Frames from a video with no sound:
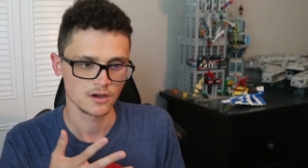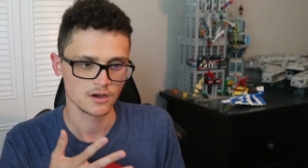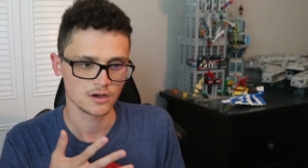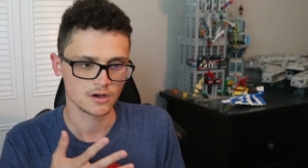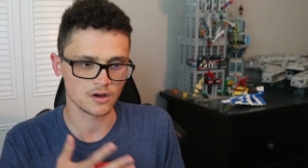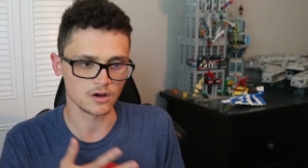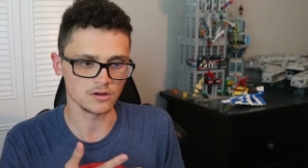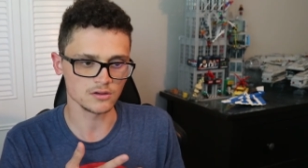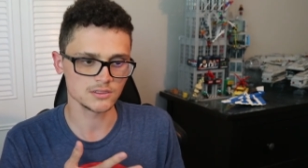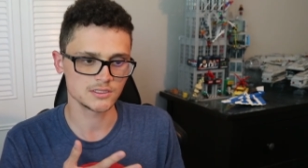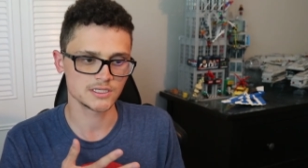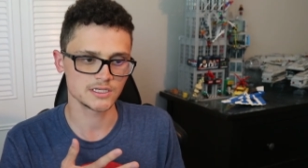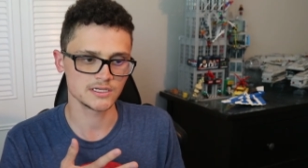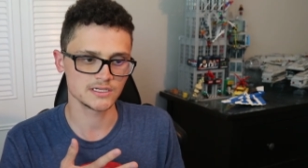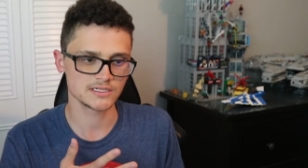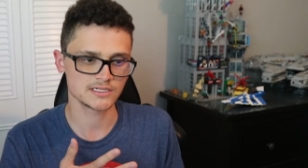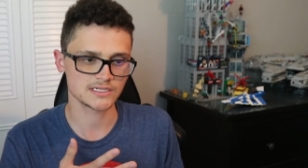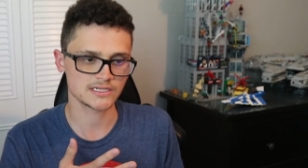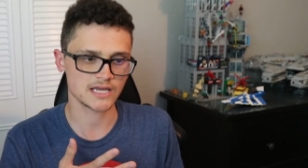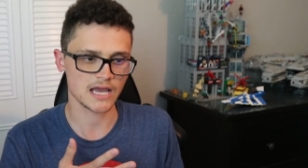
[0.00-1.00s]
Coulson
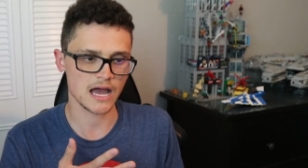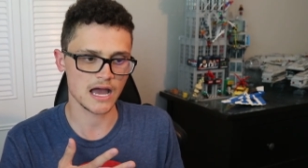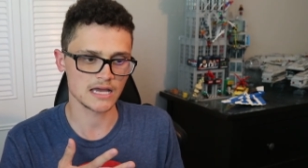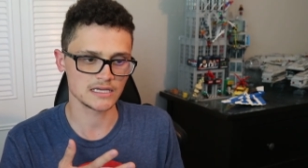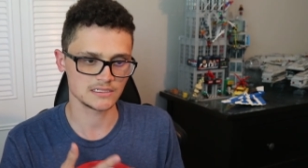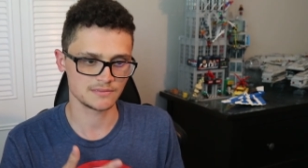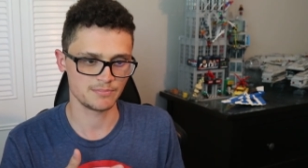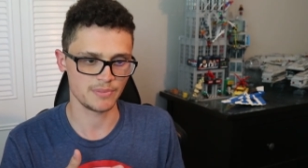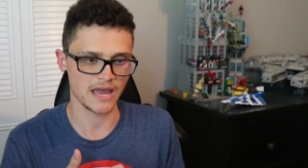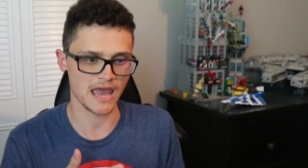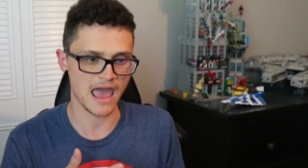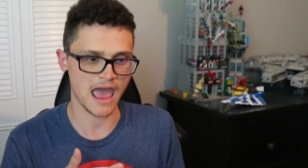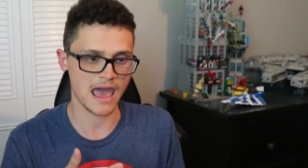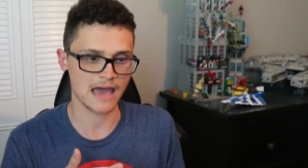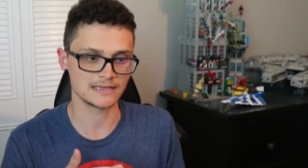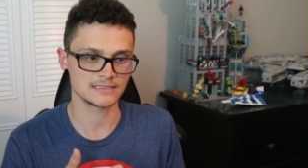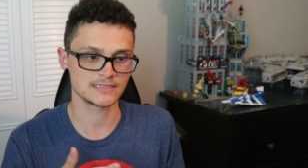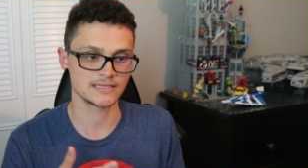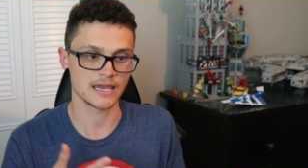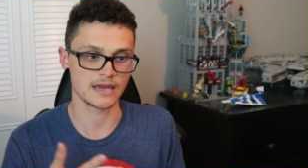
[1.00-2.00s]
and Skye's
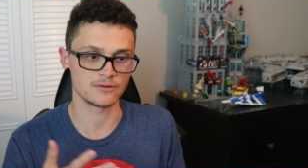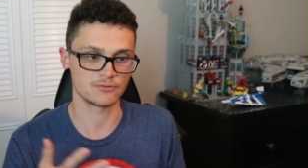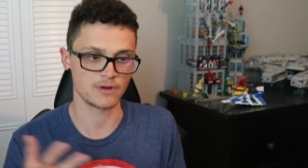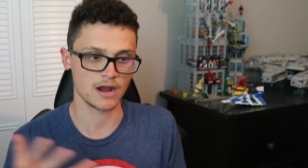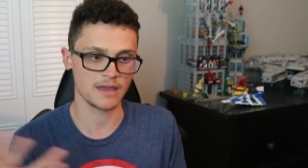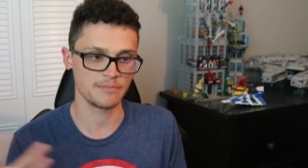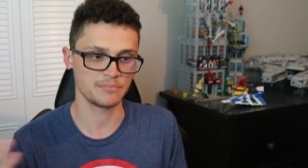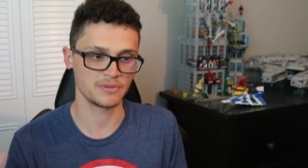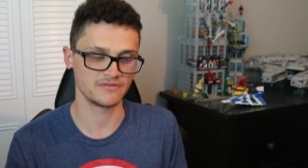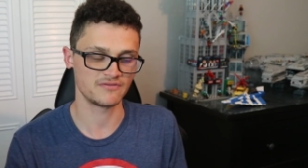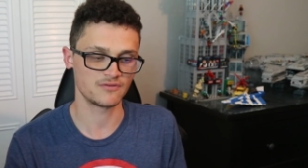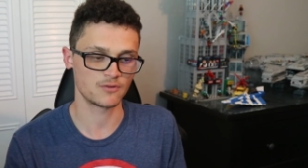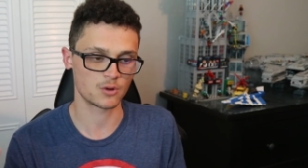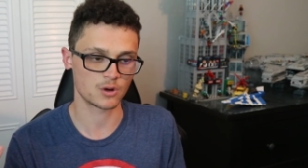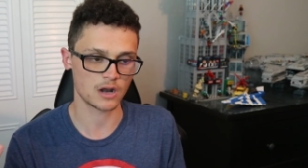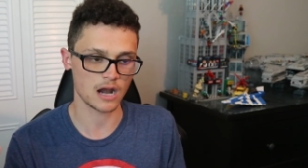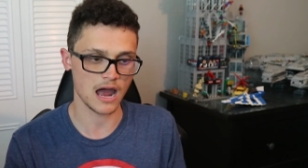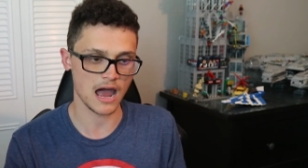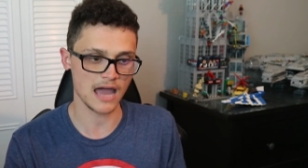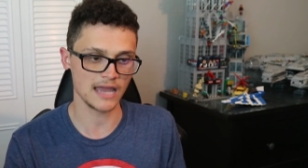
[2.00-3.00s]
past, and right
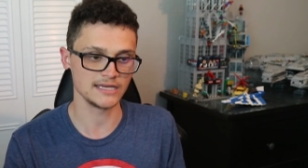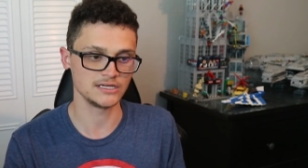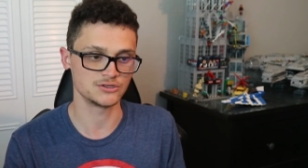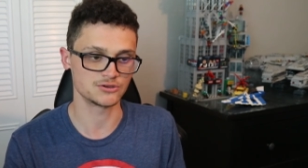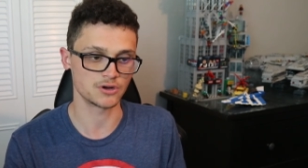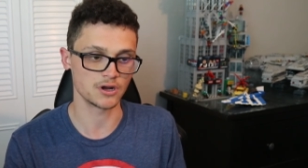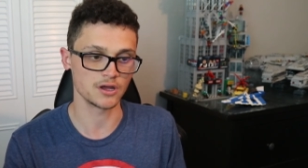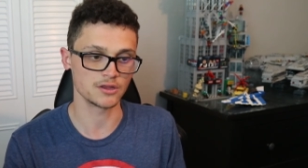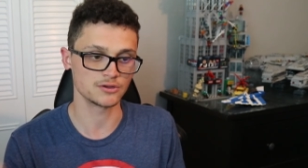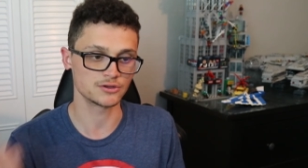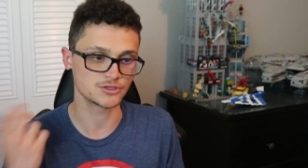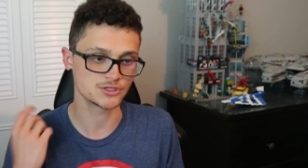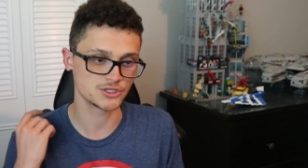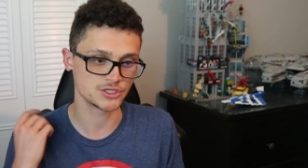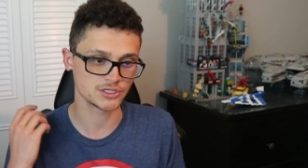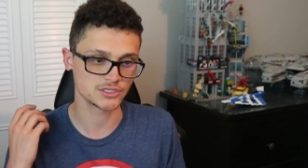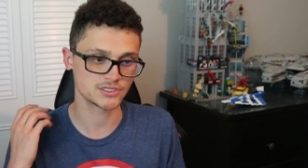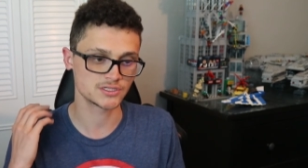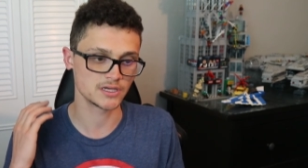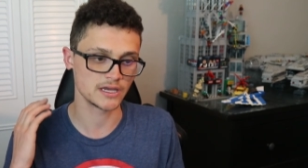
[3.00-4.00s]
before Hydra, there's
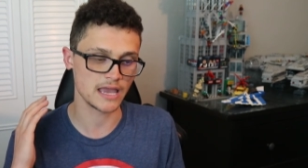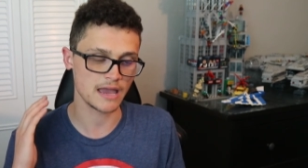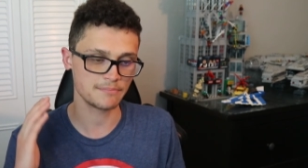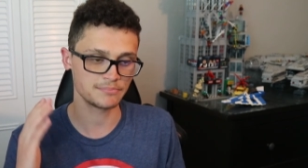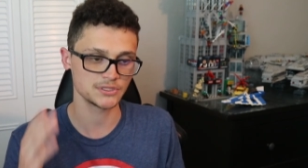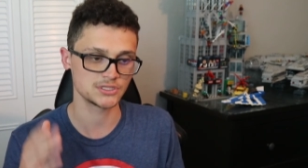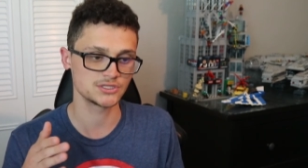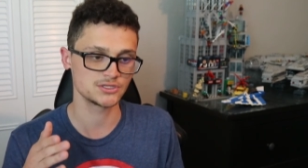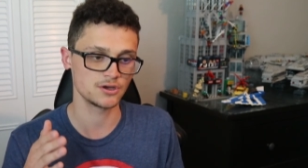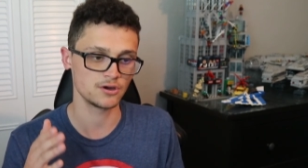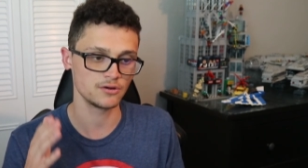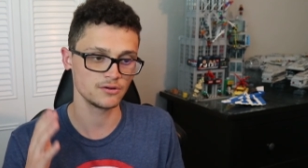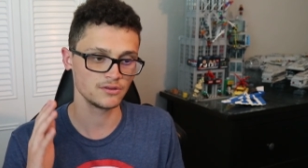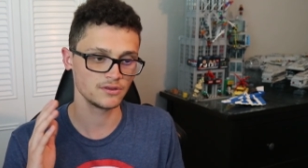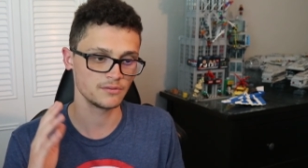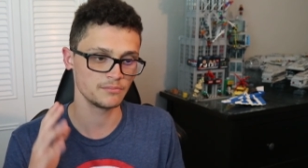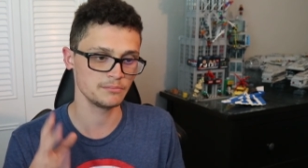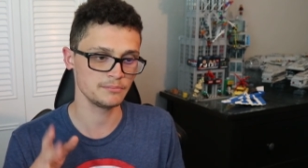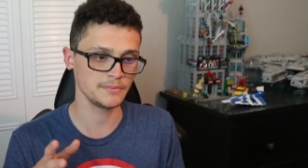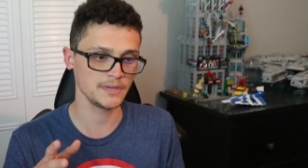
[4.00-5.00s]
just an episode in
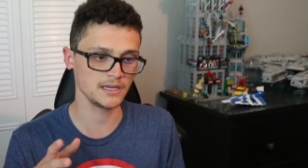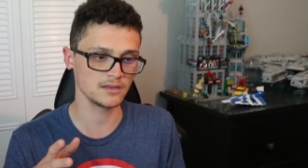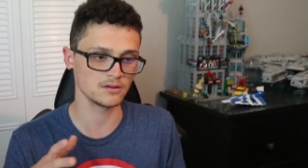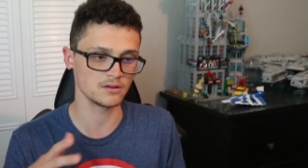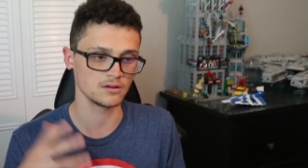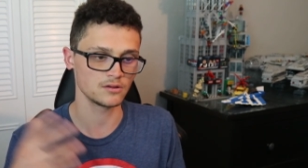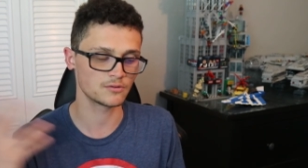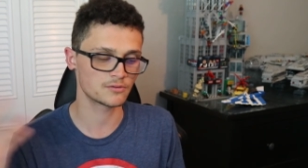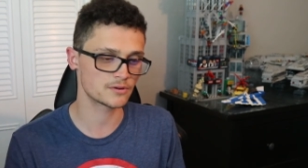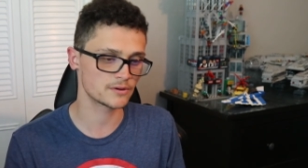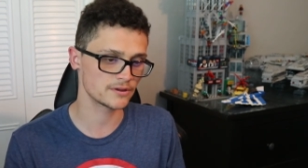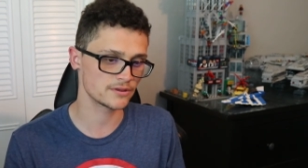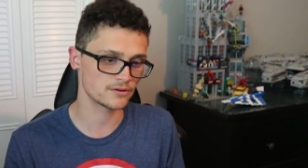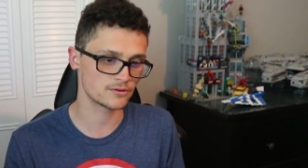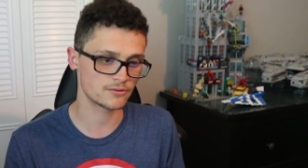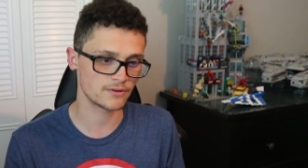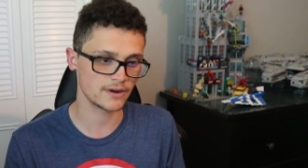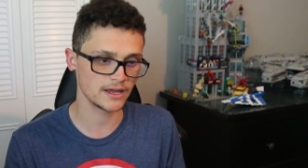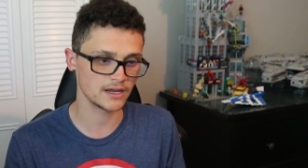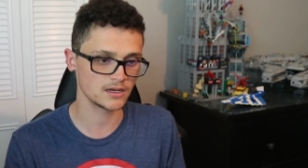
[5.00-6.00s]
the middle with a
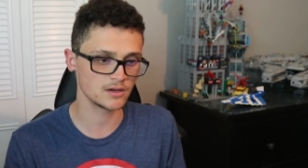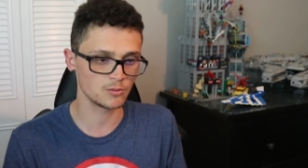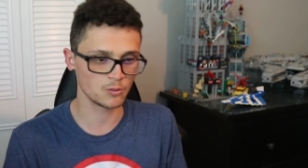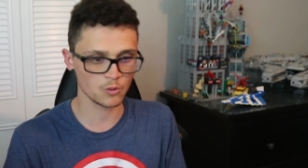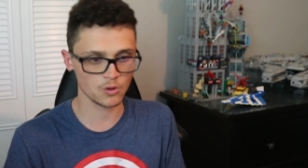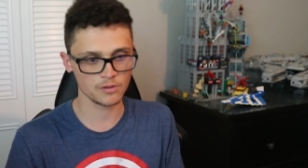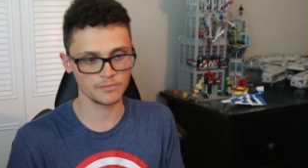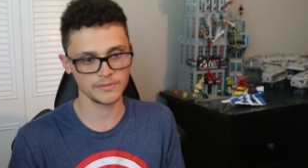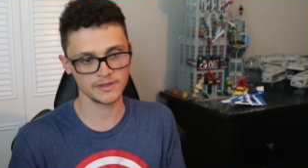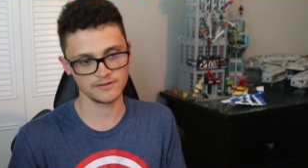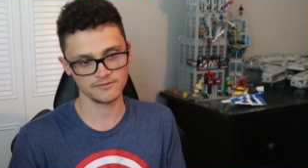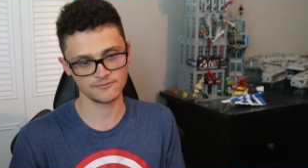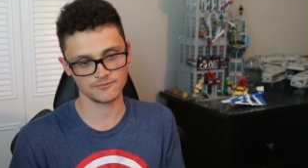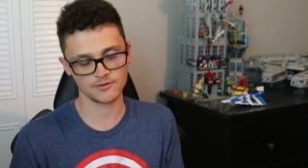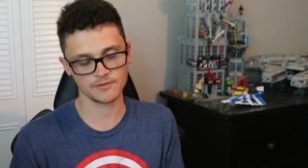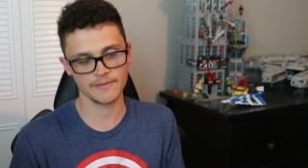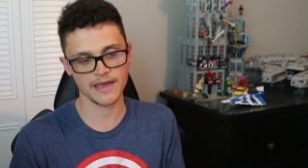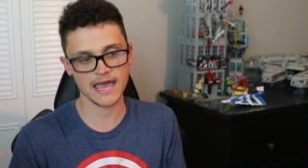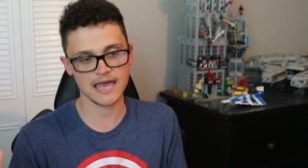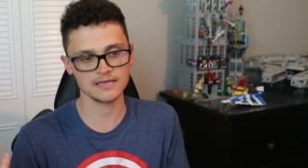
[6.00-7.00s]
random woman
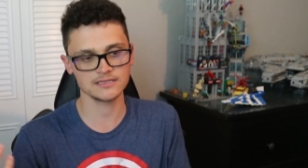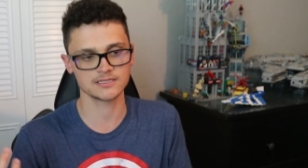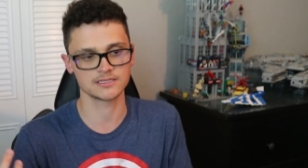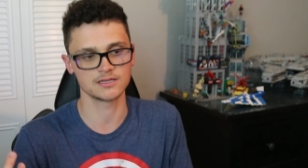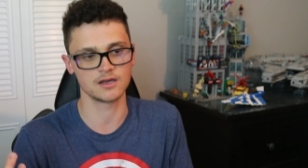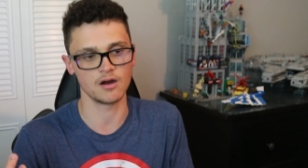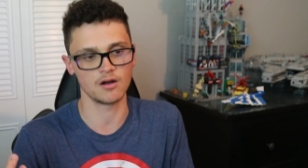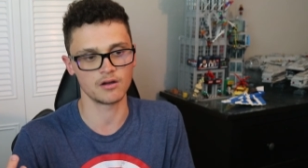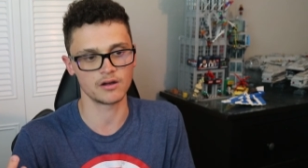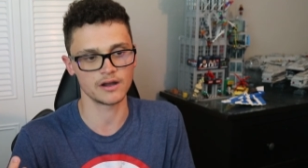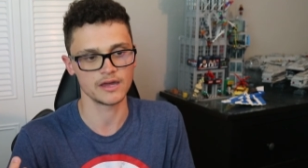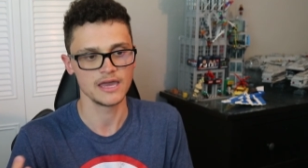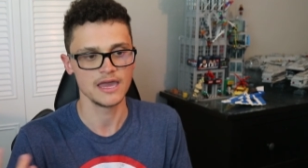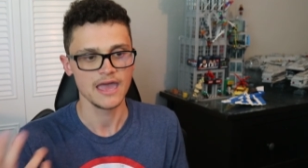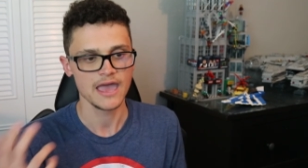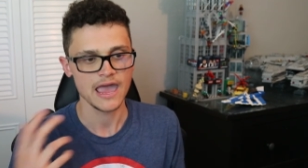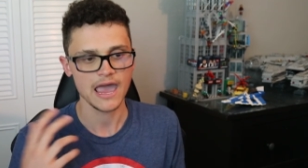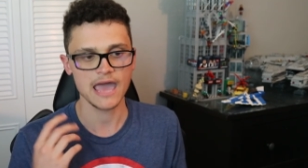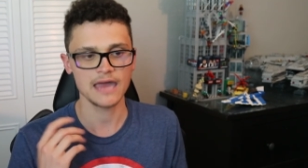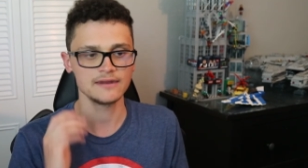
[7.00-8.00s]
from Asgard,
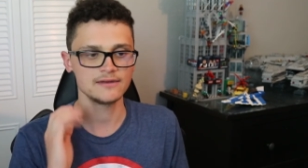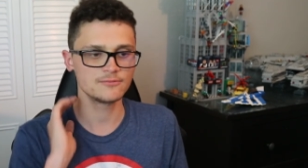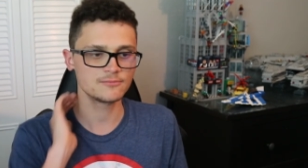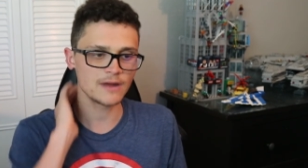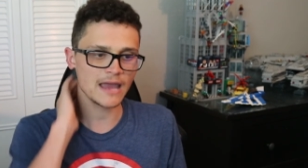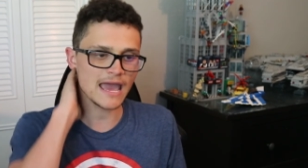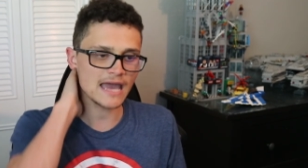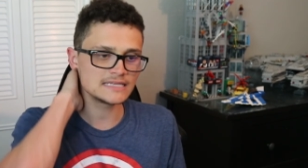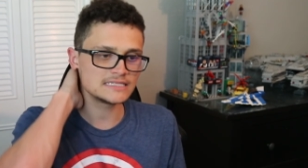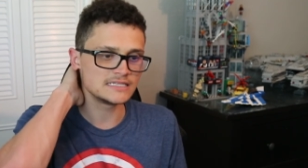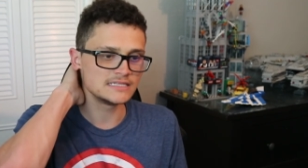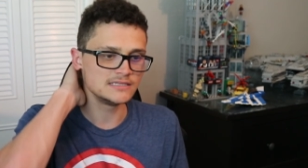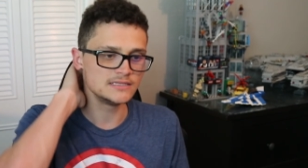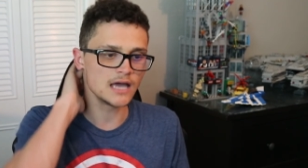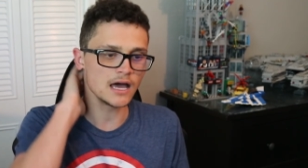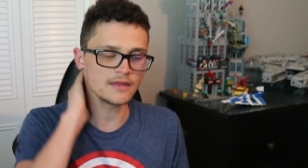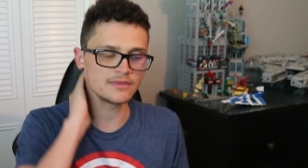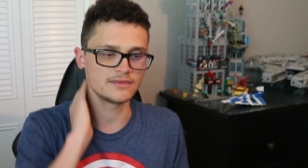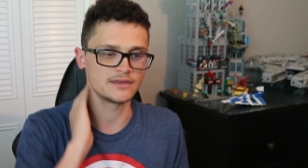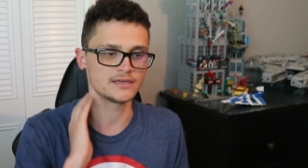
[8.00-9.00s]
and it adds
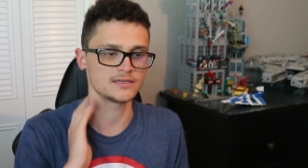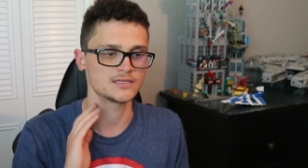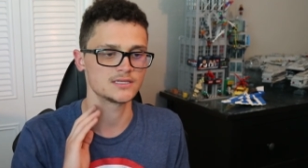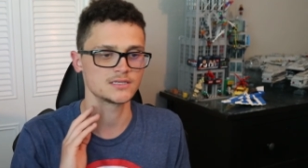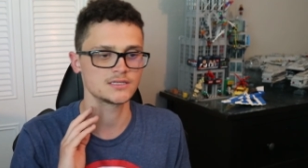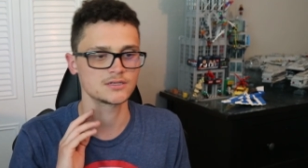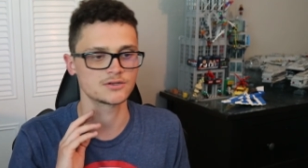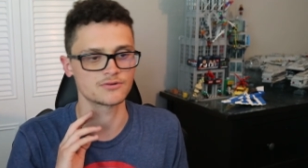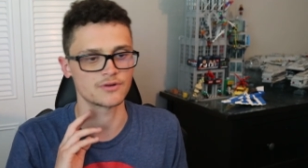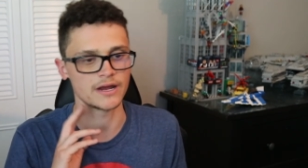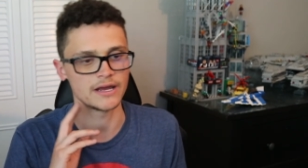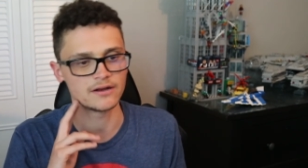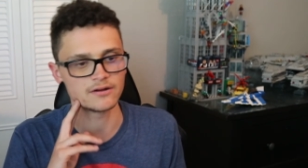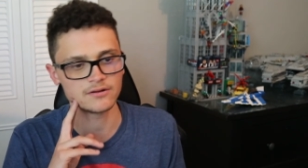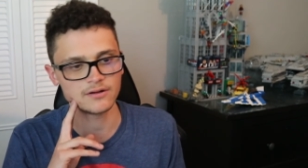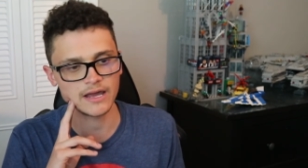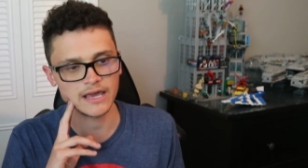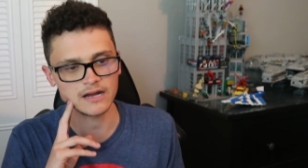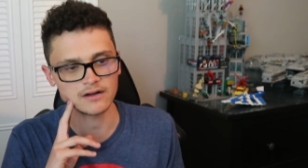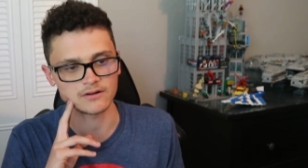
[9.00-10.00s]
nothing to the greater
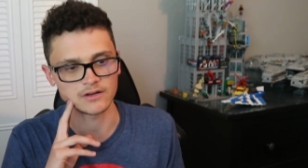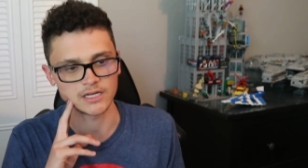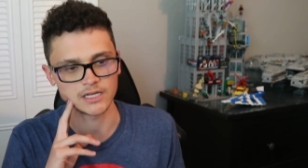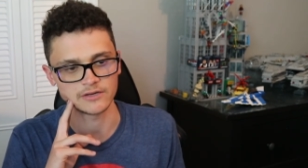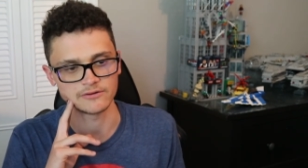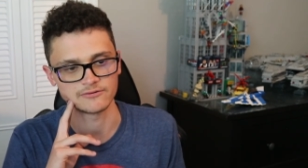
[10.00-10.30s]
narrative.